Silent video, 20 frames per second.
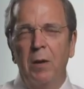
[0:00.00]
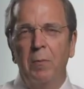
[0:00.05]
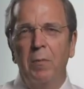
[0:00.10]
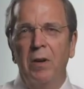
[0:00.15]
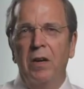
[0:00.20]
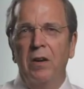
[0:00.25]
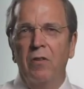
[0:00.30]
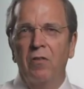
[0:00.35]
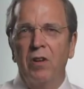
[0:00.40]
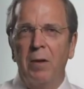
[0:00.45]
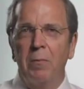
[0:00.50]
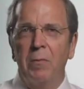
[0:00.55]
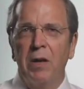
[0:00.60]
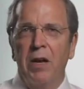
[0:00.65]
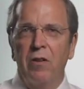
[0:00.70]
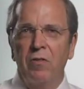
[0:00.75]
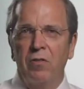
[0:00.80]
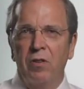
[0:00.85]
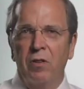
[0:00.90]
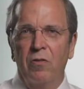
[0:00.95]
because I'm
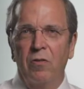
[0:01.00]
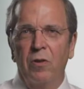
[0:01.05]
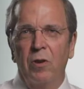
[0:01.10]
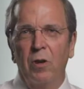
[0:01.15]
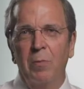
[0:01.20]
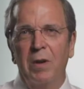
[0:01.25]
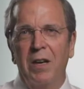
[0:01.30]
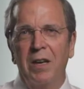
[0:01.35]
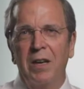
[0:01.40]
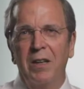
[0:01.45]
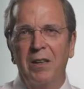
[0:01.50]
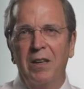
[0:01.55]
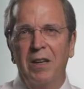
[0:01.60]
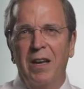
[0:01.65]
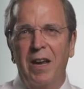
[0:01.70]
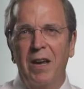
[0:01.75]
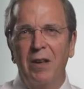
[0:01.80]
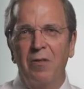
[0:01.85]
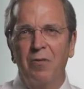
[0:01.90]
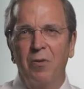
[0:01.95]
not as concerned about getting the
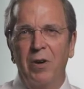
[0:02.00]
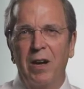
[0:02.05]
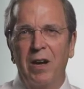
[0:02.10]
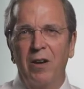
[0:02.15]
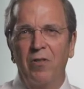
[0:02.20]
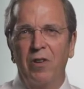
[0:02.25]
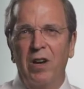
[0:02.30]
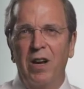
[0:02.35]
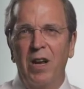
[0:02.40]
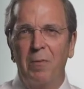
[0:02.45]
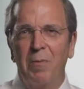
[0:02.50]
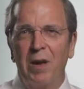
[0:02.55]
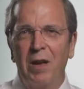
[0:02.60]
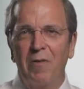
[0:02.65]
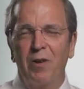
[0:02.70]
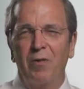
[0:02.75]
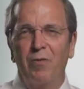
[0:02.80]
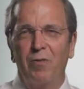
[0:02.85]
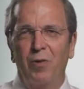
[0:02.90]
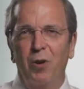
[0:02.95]
cancer out as I am
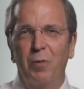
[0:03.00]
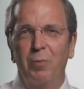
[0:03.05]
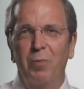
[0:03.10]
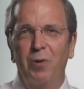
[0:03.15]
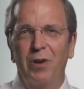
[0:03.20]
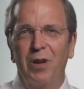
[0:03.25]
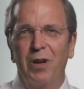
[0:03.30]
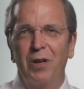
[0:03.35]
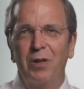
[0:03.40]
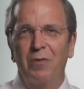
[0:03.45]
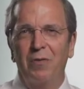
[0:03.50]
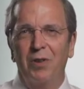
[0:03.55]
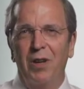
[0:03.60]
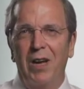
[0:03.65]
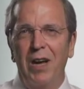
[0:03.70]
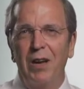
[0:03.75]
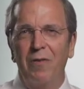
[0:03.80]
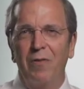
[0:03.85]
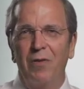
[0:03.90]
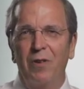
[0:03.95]
having a full and productive
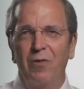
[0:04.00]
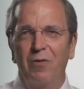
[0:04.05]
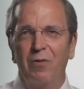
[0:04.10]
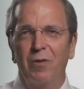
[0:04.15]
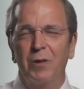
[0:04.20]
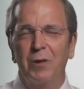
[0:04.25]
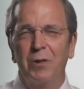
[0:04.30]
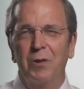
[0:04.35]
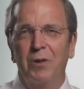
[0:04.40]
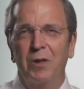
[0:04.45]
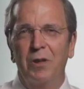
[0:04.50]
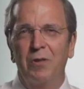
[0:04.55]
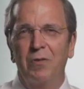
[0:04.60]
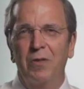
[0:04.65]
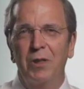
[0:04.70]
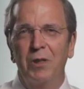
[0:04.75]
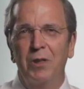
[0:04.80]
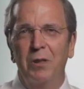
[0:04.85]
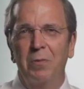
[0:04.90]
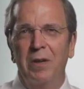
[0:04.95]
life, and a surgical
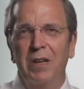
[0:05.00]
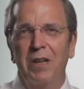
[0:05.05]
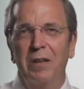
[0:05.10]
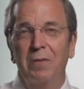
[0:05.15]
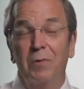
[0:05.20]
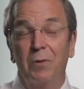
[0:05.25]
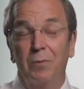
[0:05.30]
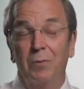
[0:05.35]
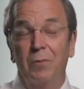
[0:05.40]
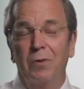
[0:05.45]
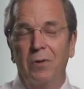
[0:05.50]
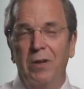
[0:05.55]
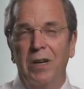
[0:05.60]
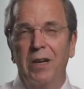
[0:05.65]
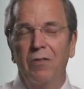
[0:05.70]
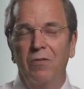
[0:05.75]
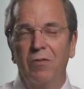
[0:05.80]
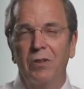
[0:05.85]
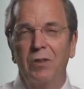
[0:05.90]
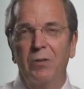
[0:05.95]
intervention may
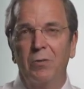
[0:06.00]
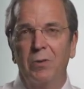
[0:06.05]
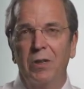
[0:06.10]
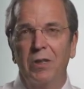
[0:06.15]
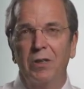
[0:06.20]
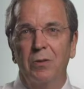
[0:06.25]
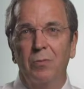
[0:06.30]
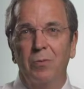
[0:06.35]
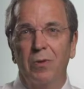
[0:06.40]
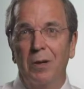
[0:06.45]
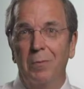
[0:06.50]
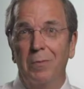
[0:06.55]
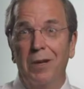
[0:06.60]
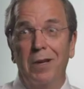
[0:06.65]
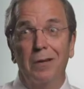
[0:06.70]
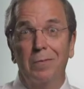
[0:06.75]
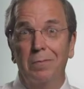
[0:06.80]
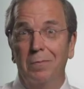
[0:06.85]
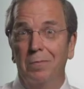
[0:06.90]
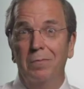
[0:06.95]
create a situation where I'm
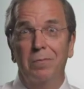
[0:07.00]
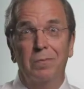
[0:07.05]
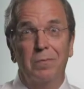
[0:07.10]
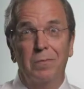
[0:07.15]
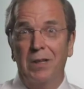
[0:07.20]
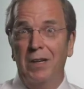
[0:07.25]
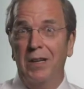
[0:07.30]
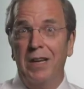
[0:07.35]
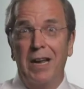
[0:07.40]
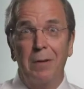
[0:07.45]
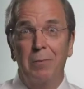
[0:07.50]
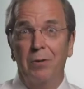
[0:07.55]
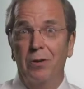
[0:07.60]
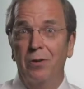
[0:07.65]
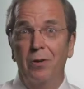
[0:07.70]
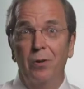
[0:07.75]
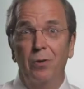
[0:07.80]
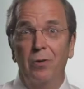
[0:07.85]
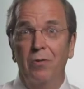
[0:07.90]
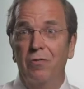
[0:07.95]
not able to
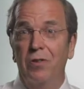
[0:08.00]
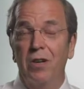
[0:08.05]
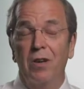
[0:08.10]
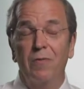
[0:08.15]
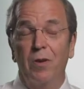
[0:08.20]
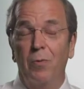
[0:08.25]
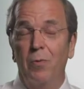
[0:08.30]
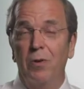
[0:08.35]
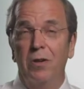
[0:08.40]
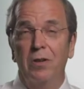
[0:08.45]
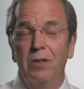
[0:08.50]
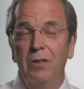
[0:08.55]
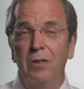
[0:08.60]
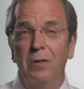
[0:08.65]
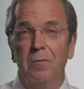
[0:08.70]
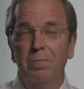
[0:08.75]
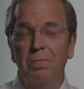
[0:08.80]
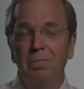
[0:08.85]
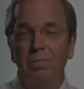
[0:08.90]
do the stuff I want to do.